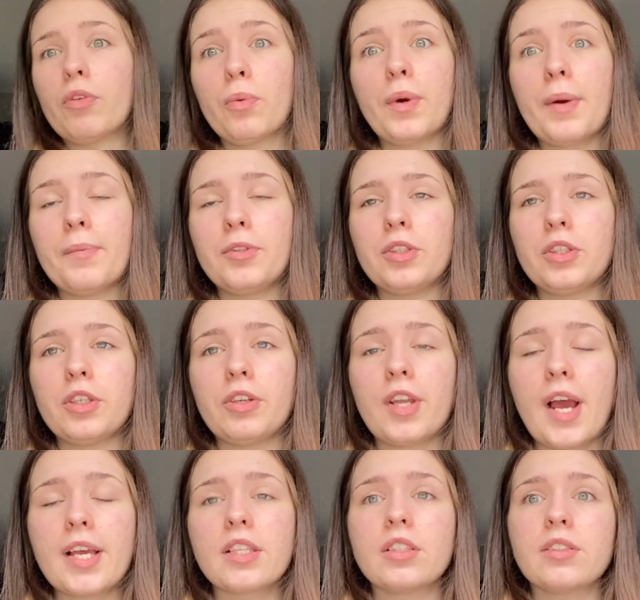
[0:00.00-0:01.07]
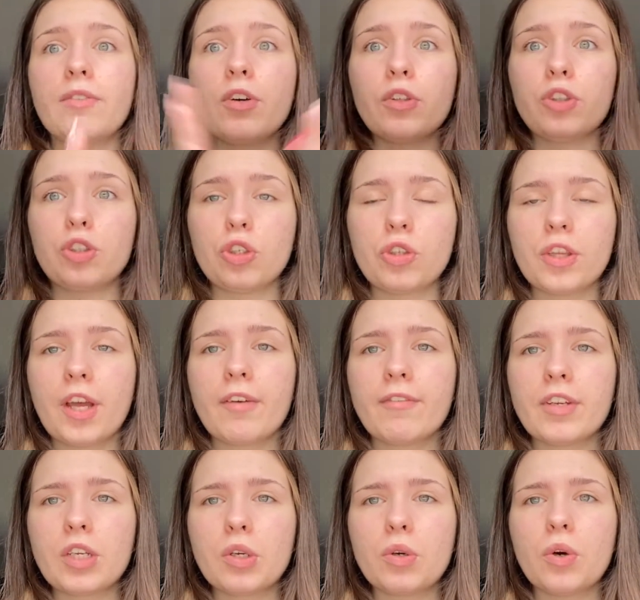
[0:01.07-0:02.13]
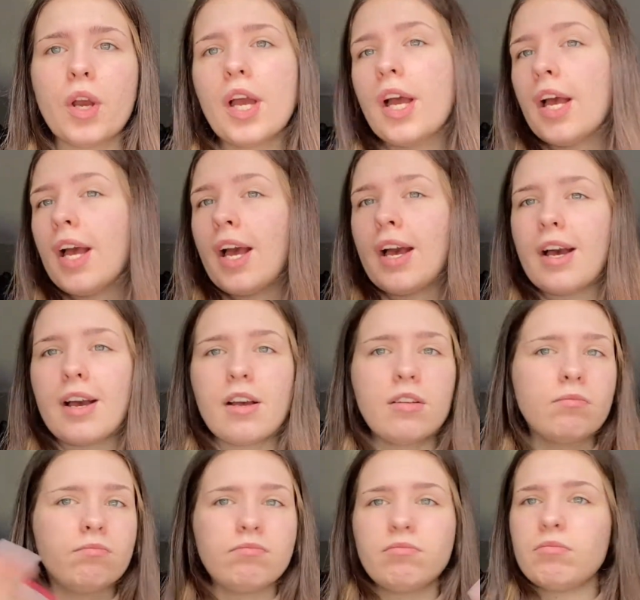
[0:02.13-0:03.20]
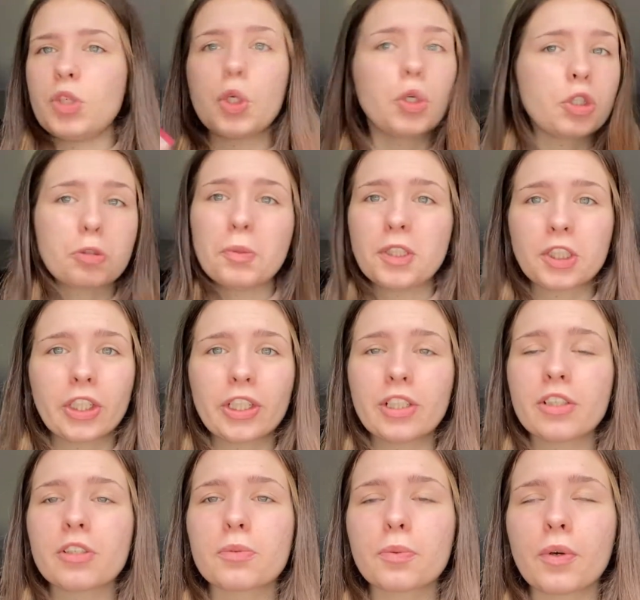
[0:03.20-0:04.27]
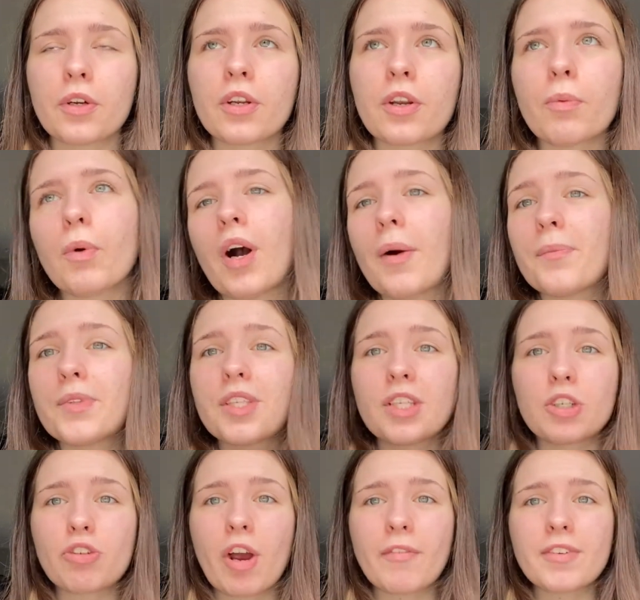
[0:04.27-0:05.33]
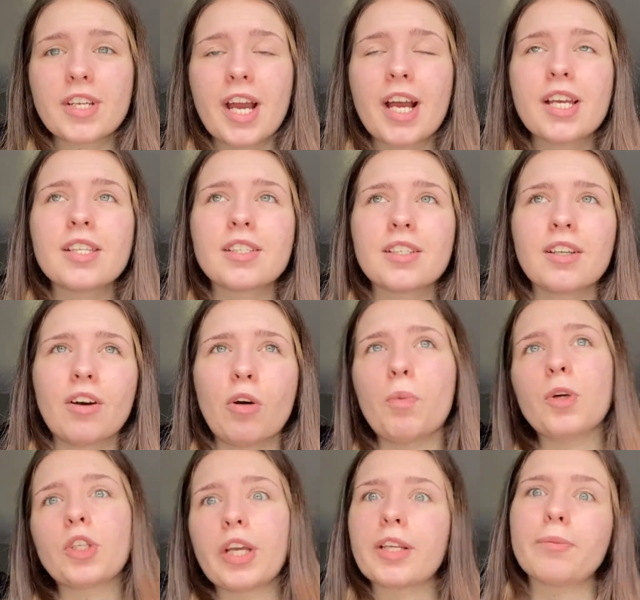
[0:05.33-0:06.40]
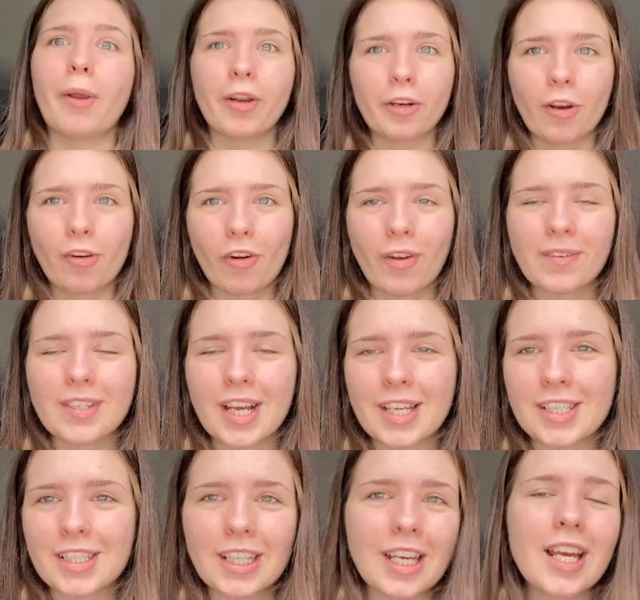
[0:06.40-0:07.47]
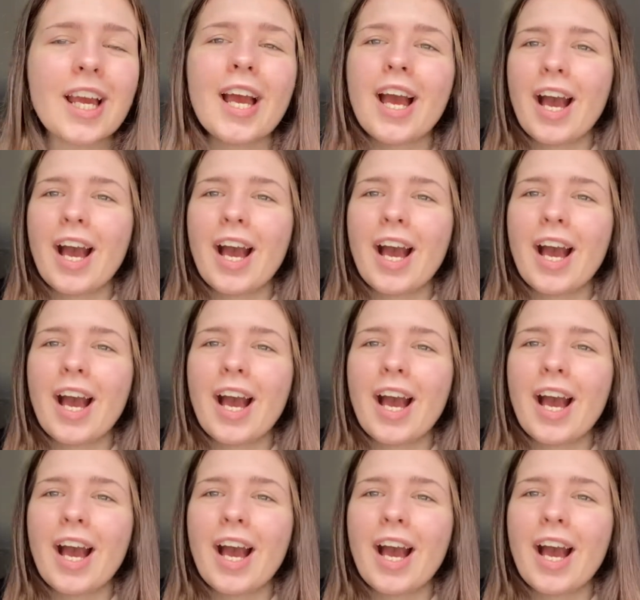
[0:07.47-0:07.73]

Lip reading: what happens to your test, because I've already done that video, go to my channel, there's one, what happens in your driving test, or what to expect on your driving test day.